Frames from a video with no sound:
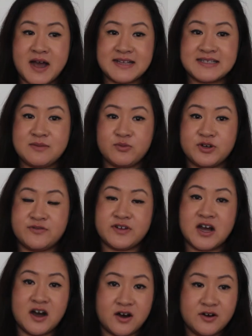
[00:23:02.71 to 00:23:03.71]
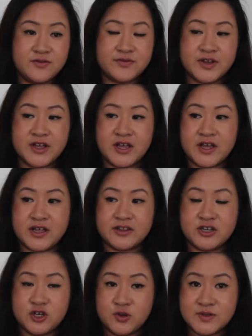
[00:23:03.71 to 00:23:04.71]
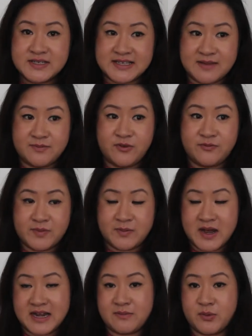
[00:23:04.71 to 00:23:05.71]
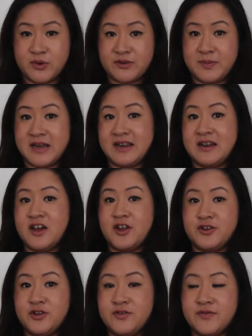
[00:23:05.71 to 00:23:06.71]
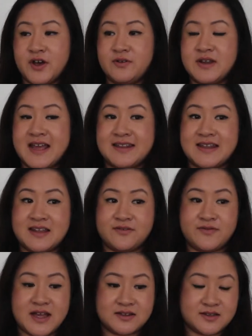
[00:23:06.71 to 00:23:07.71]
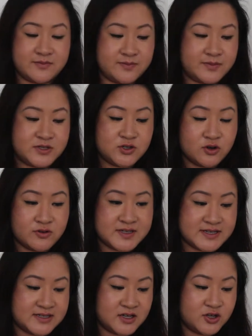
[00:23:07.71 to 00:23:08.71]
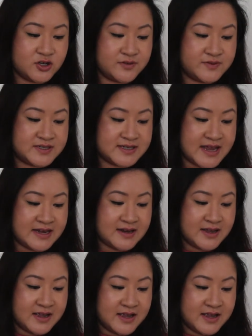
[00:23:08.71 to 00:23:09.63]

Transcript: my SIM would have cut off. The new SIM with my number would have been in her new phone, and that the store assistant could have sent,